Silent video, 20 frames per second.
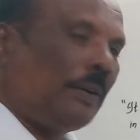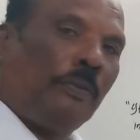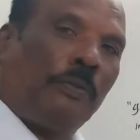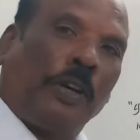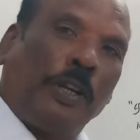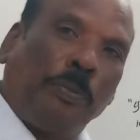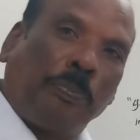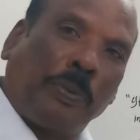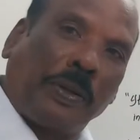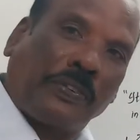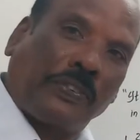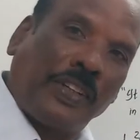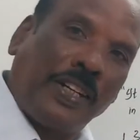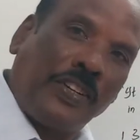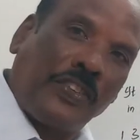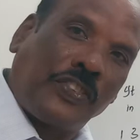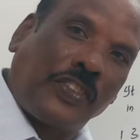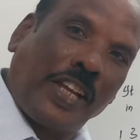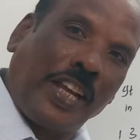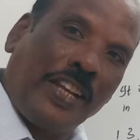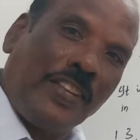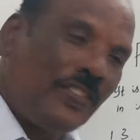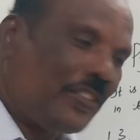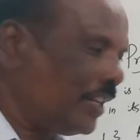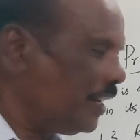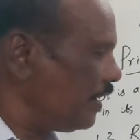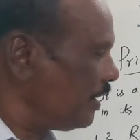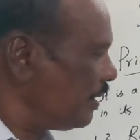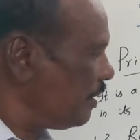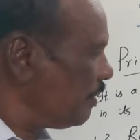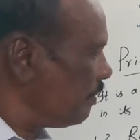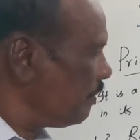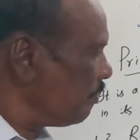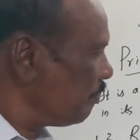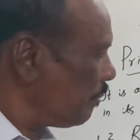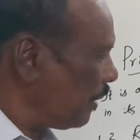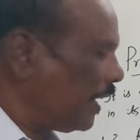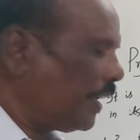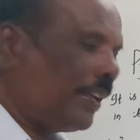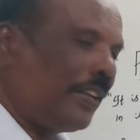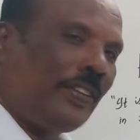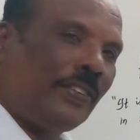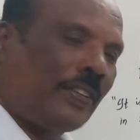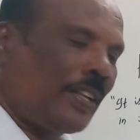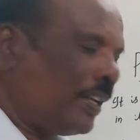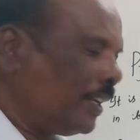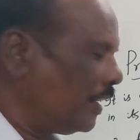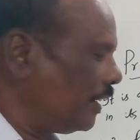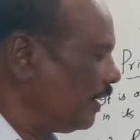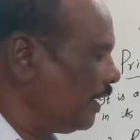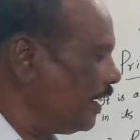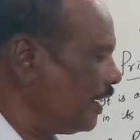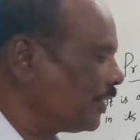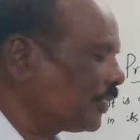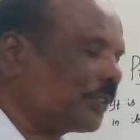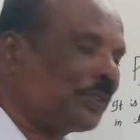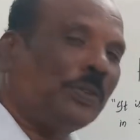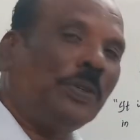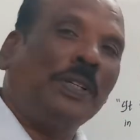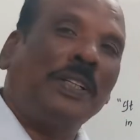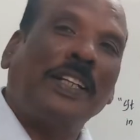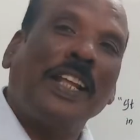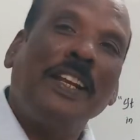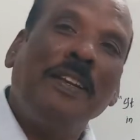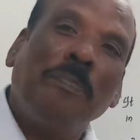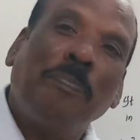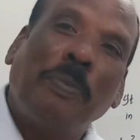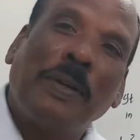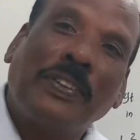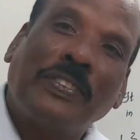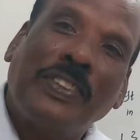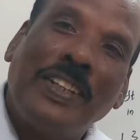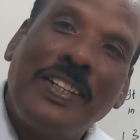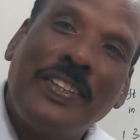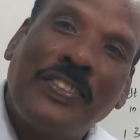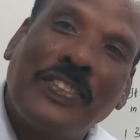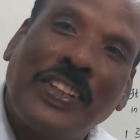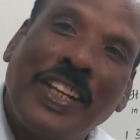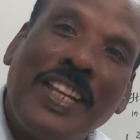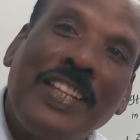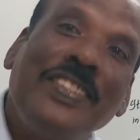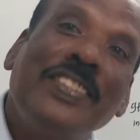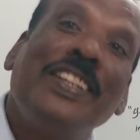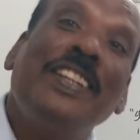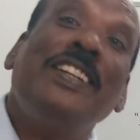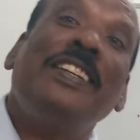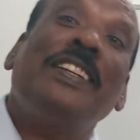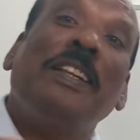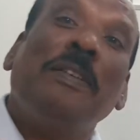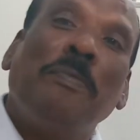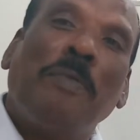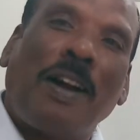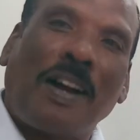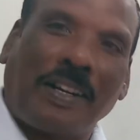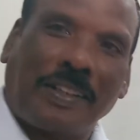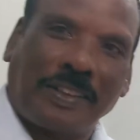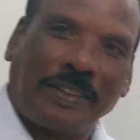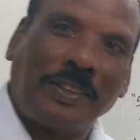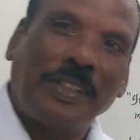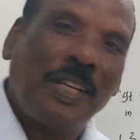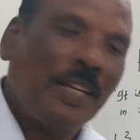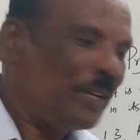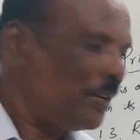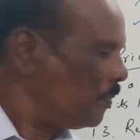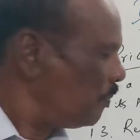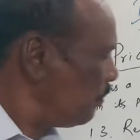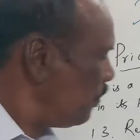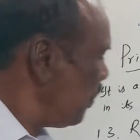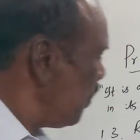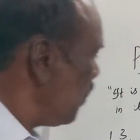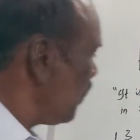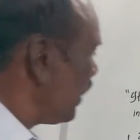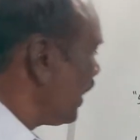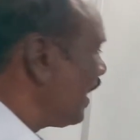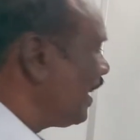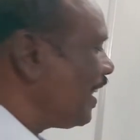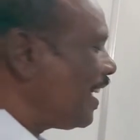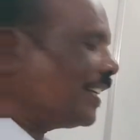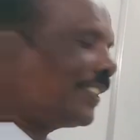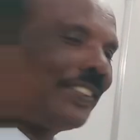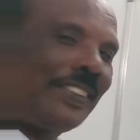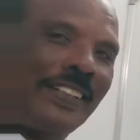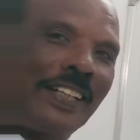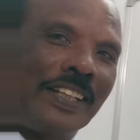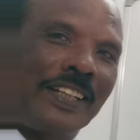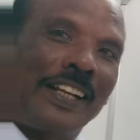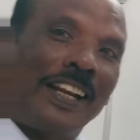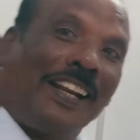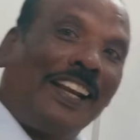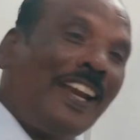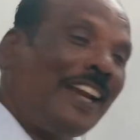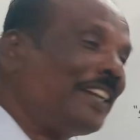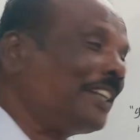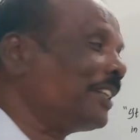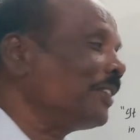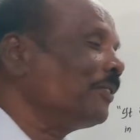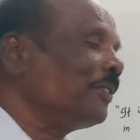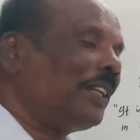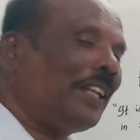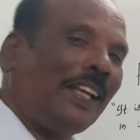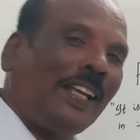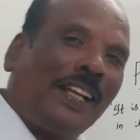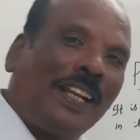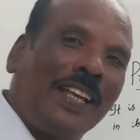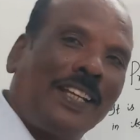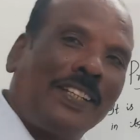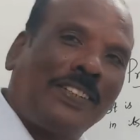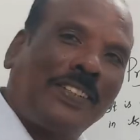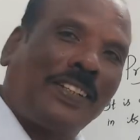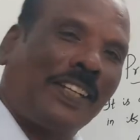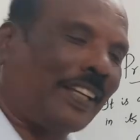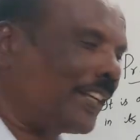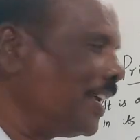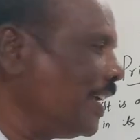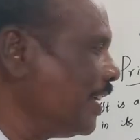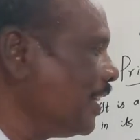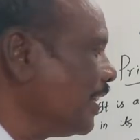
5% change in price leads to 10% change in demand. More elastic, relatively elastic.